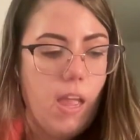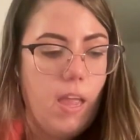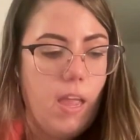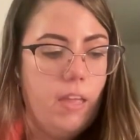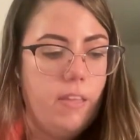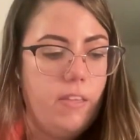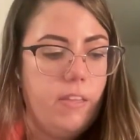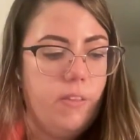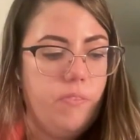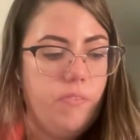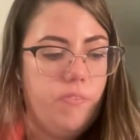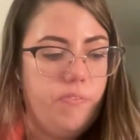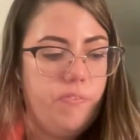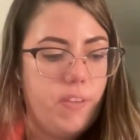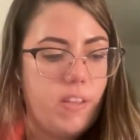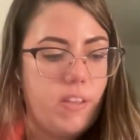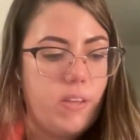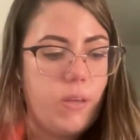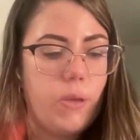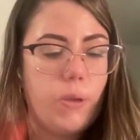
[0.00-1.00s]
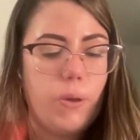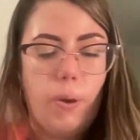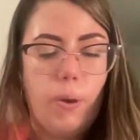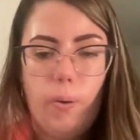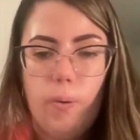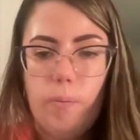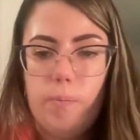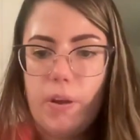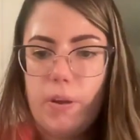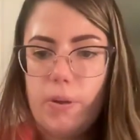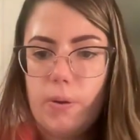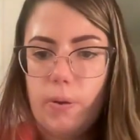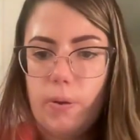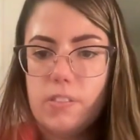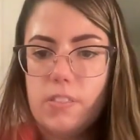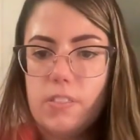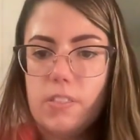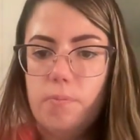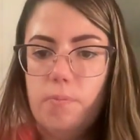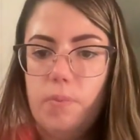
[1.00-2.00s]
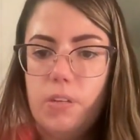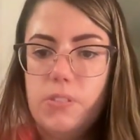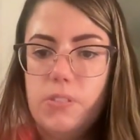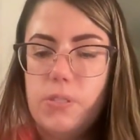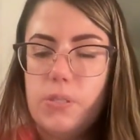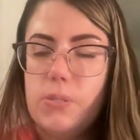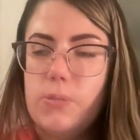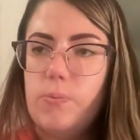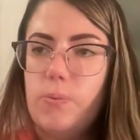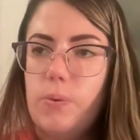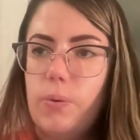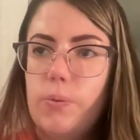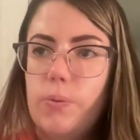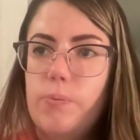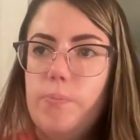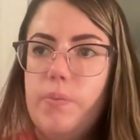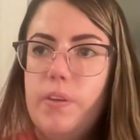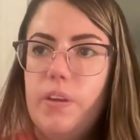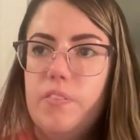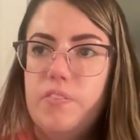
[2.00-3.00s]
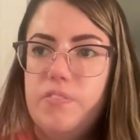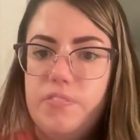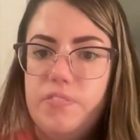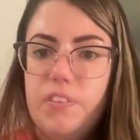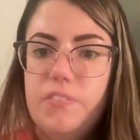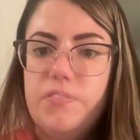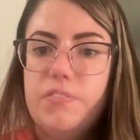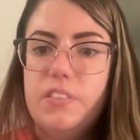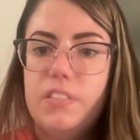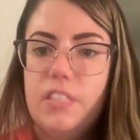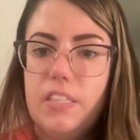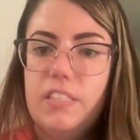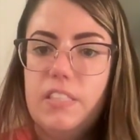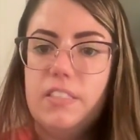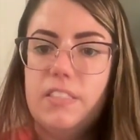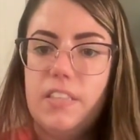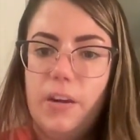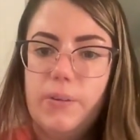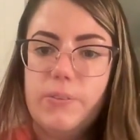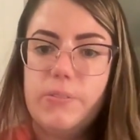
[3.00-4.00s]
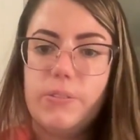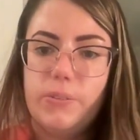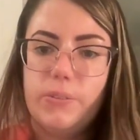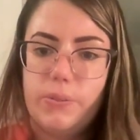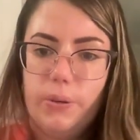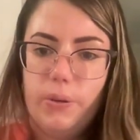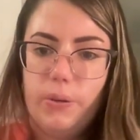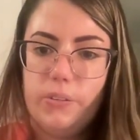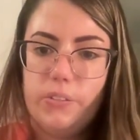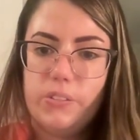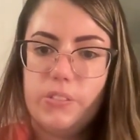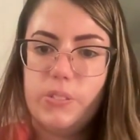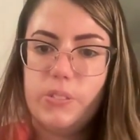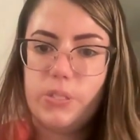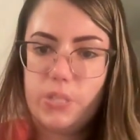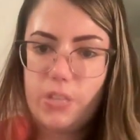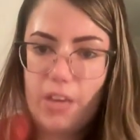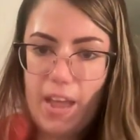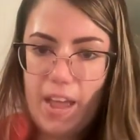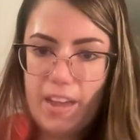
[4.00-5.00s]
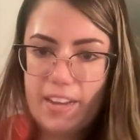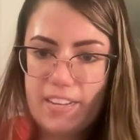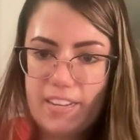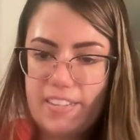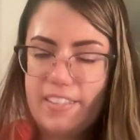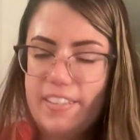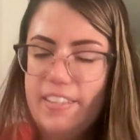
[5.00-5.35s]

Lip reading: and then thinking, oh my God, someone just wrote me a $15,000 check.